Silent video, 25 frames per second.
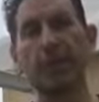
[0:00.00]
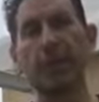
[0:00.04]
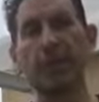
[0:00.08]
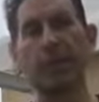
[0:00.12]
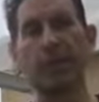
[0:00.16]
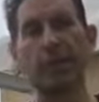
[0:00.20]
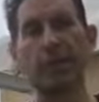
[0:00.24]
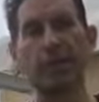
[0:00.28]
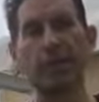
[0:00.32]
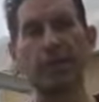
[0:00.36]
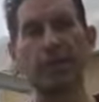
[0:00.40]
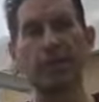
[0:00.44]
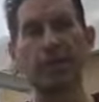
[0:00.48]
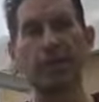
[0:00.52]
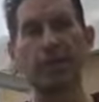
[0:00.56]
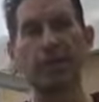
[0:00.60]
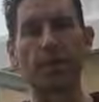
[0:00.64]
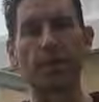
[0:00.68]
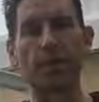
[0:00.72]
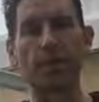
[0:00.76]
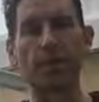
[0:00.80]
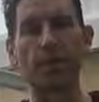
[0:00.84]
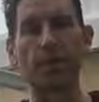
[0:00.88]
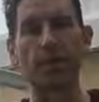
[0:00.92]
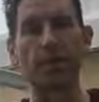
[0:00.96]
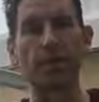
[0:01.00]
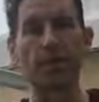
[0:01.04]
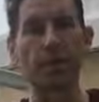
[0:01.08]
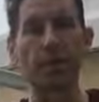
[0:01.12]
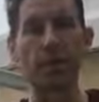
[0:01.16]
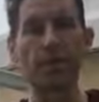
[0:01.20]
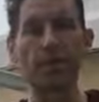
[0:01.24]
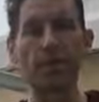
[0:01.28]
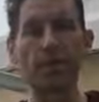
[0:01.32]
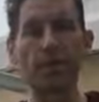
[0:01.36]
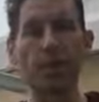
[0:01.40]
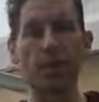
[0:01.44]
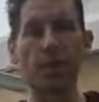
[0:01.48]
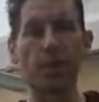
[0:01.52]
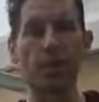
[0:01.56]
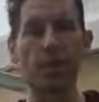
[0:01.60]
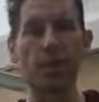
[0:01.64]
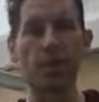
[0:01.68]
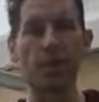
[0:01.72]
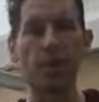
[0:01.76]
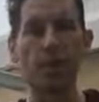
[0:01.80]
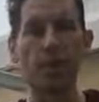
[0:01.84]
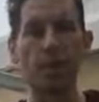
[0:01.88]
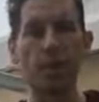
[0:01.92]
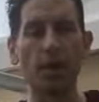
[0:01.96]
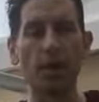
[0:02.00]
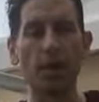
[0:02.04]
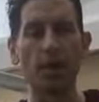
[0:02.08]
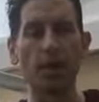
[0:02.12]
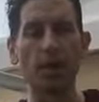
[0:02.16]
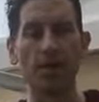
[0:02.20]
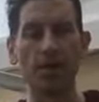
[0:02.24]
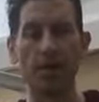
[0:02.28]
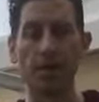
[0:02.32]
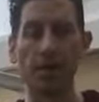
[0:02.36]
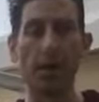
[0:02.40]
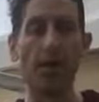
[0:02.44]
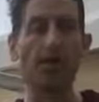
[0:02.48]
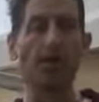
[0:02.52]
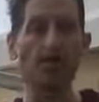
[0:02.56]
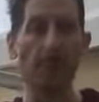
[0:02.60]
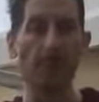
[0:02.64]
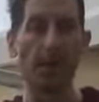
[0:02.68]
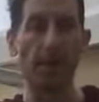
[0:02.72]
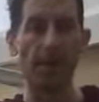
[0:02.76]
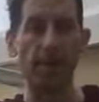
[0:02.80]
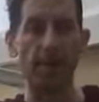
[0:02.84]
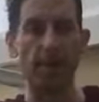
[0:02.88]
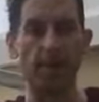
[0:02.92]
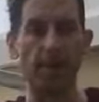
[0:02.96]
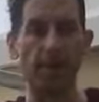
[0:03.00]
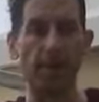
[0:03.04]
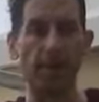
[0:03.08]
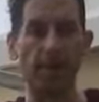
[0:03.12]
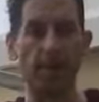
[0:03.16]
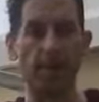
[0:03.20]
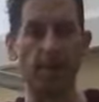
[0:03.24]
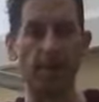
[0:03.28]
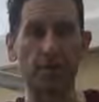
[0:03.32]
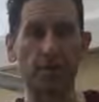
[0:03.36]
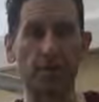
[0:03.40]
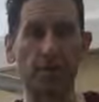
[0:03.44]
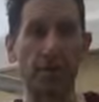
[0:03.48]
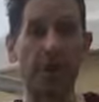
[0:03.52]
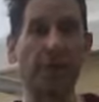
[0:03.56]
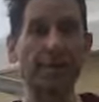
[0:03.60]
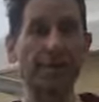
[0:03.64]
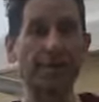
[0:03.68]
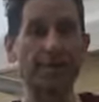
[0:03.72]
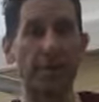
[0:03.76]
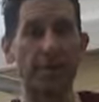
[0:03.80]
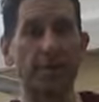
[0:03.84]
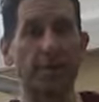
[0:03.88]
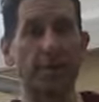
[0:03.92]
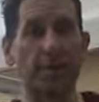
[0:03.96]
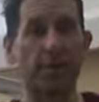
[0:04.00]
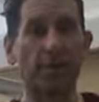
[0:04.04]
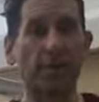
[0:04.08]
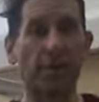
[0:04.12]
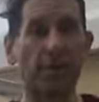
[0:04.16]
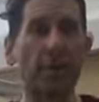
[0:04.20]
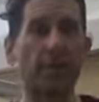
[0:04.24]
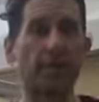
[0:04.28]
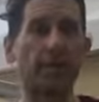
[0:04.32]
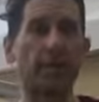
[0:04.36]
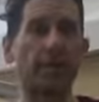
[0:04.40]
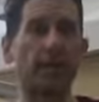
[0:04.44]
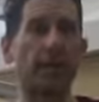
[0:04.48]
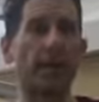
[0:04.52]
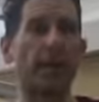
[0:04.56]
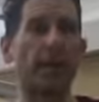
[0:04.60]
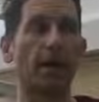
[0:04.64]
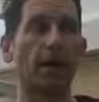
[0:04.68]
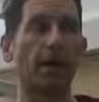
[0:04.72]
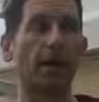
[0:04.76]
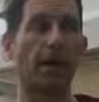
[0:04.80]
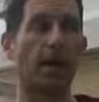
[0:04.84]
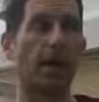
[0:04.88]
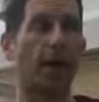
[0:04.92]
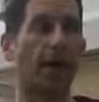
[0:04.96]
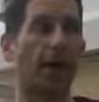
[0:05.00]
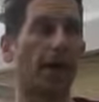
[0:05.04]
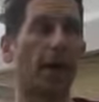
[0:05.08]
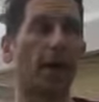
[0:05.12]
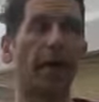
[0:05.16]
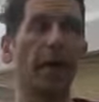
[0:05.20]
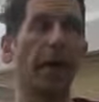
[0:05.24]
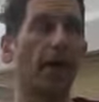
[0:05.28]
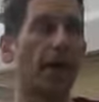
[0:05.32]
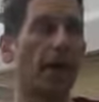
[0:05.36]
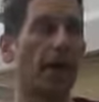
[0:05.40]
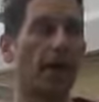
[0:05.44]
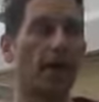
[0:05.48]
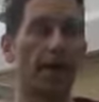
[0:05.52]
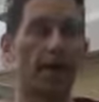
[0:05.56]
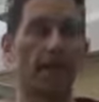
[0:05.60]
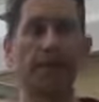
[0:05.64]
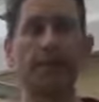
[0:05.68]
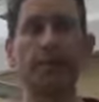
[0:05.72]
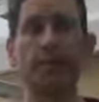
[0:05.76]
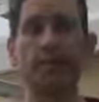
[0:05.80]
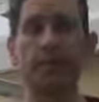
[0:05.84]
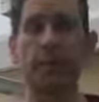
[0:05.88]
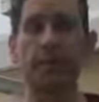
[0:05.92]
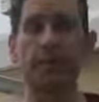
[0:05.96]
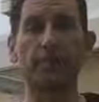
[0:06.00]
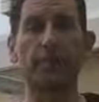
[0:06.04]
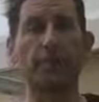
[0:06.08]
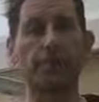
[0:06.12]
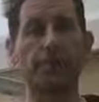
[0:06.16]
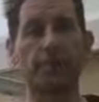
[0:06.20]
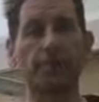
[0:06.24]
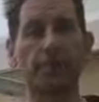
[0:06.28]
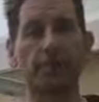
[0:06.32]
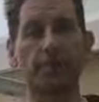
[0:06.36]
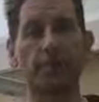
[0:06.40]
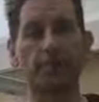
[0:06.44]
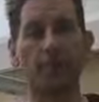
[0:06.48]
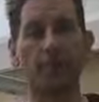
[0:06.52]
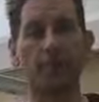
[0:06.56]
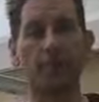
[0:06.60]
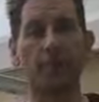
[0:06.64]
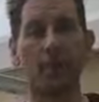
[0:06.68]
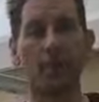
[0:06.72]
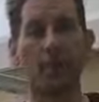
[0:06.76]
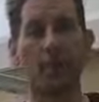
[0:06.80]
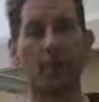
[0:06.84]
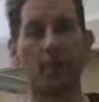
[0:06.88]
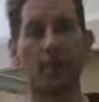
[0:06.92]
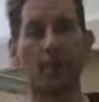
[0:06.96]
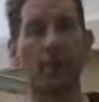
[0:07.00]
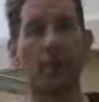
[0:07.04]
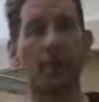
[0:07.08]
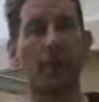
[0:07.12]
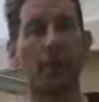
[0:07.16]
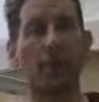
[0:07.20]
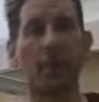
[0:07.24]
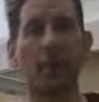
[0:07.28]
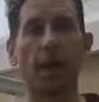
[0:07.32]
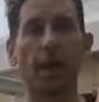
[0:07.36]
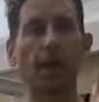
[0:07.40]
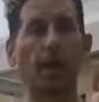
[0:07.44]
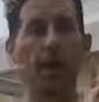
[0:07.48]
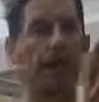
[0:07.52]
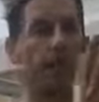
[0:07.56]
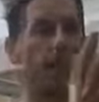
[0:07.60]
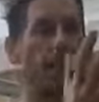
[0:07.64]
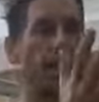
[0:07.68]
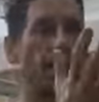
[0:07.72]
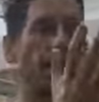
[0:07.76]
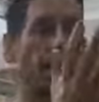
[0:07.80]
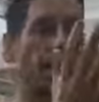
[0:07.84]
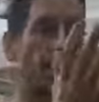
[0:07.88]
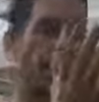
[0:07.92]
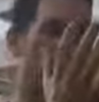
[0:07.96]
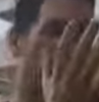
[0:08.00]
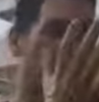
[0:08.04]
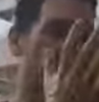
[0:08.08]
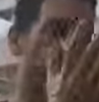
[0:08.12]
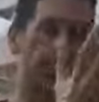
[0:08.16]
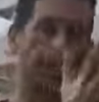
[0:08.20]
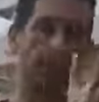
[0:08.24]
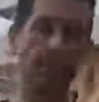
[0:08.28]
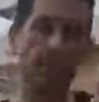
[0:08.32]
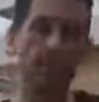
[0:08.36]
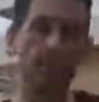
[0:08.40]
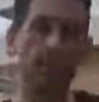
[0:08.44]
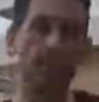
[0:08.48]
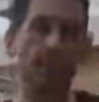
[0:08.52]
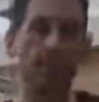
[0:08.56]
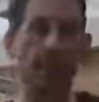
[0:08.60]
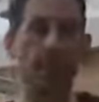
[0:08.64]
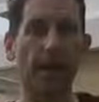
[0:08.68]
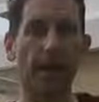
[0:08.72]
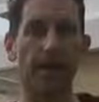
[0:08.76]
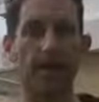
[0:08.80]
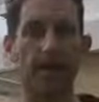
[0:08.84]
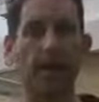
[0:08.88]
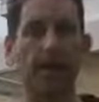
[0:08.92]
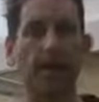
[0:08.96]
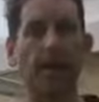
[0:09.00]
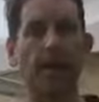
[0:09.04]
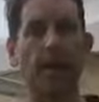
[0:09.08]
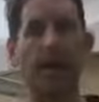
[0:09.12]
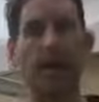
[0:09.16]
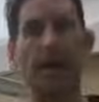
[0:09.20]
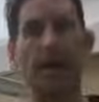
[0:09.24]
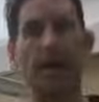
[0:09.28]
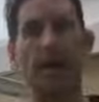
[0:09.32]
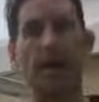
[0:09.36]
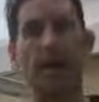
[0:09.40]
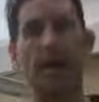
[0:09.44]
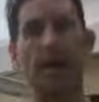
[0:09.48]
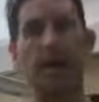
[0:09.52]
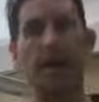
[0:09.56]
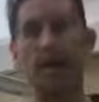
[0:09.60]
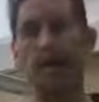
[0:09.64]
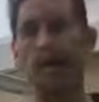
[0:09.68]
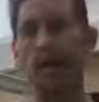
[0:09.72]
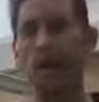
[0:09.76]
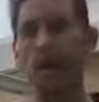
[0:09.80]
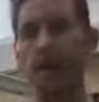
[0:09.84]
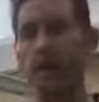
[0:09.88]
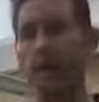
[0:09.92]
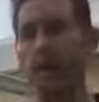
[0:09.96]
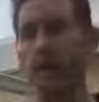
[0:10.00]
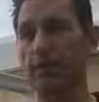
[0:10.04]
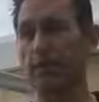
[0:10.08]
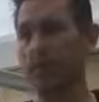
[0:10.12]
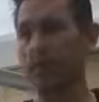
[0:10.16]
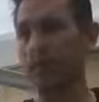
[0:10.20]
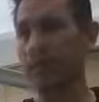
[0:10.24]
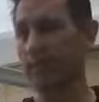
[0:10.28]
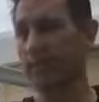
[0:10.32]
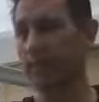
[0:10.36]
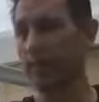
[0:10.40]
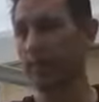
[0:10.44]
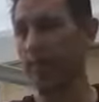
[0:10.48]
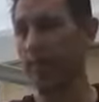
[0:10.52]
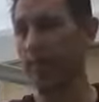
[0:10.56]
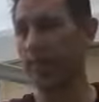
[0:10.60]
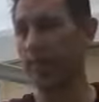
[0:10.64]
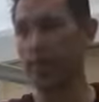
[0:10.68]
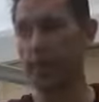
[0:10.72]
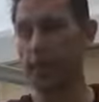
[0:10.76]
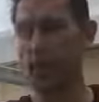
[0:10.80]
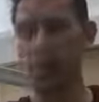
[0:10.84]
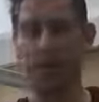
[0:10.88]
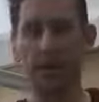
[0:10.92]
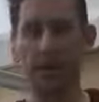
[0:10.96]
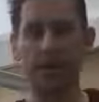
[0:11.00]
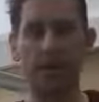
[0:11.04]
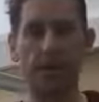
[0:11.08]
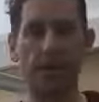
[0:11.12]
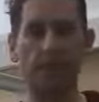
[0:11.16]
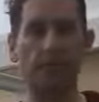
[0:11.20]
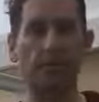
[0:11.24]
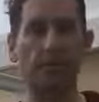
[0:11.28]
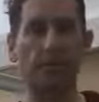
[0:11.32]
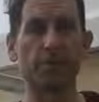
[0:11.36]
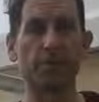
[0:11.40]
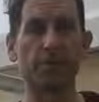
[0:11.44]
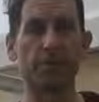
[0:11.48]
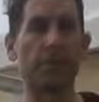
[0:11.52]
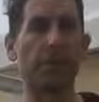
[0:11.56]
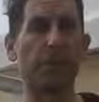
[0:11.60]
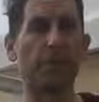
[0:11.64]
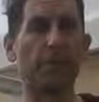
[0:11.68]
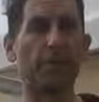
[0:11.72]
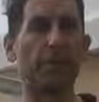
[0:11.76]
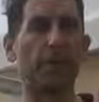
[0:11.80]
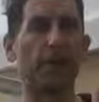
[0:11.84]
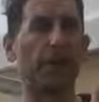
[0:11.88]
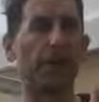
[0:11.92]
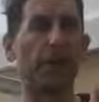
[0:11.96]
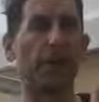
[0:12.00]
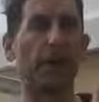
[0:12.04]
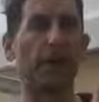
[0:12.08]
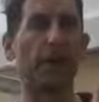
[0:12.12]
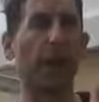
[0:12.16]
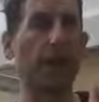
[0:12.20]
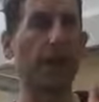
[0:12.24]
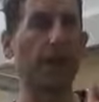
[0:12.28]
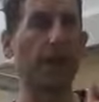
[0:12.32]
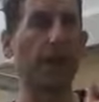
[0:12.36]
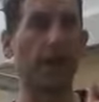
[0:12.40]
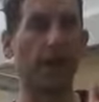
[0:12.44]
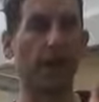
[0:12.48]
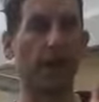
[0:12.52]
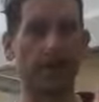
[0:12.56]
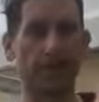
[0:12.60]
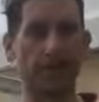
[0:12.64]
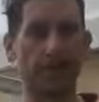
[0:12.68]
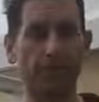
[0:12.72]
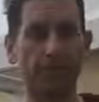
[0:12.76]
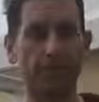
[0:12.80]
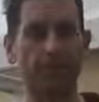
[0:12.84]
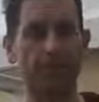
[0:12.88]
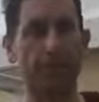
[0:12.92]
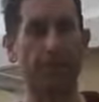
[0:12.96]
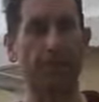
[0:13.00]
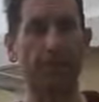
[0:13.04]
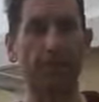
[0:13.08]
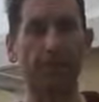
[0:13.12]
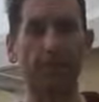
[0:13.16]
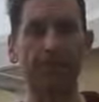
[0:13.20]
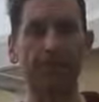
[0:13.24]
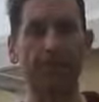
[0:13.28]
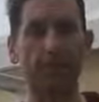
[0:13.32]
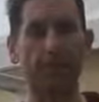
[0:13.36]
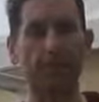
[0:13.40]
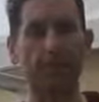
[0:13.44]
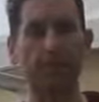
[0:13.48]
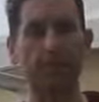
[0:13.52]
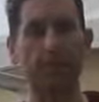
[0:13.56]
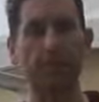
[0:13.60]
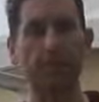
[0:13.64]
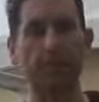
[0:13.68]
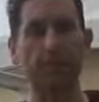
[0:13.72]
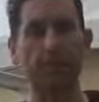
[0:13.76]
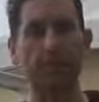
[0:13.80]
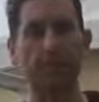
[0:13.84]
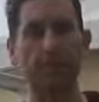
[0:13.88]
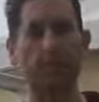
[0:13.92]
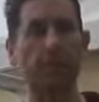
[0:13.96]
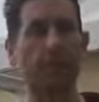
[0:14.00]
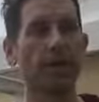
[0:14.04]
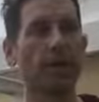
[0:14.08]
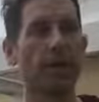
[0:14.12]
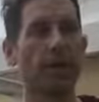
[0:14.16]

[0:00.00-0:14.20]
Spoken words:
You need to go do something. But also, there's the other side of the spectrum that I tend to fall in of, okay, I'm pushing and I'm pushing too hard. I am not an Olympic athlete. I am not going to be qualifying for anything anytime soon. I am not in a fight situation.